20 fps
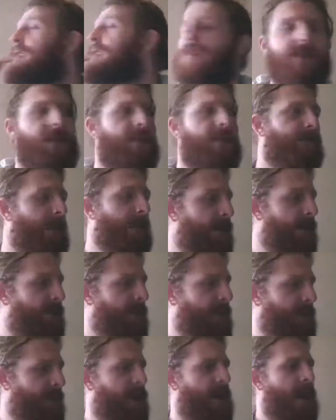Sorry for the
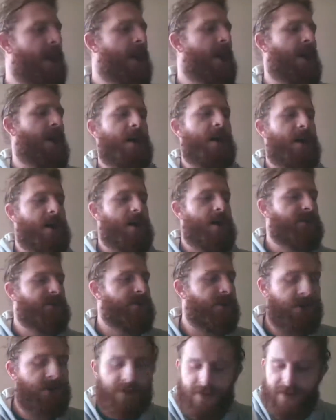airplane. Uh,
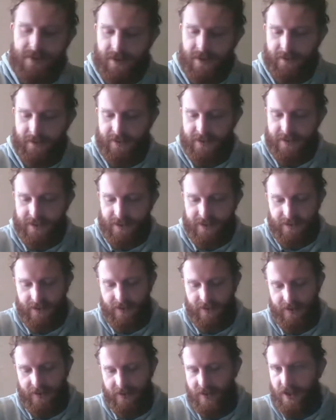screwing this up is going
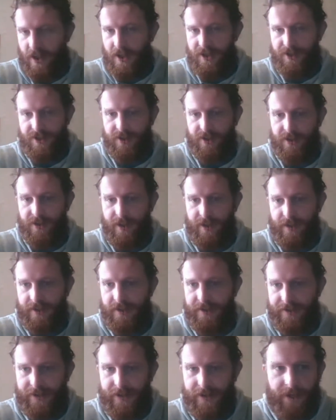to cost you later
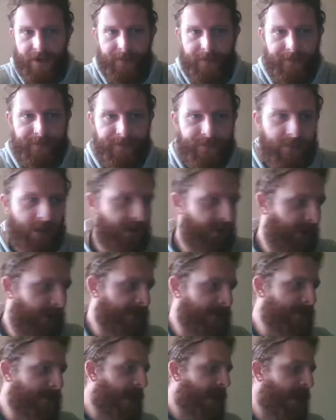down the line. All right.
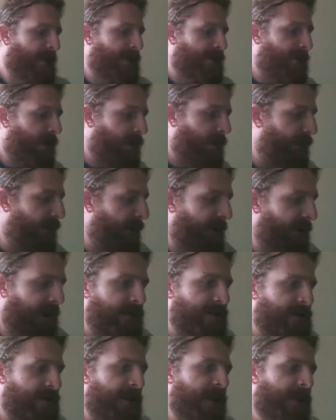So the
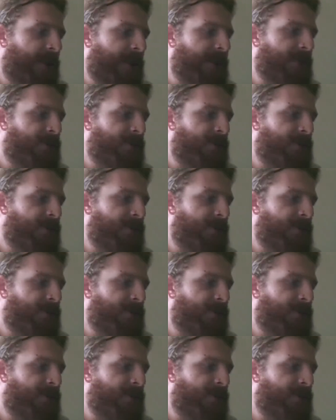next thing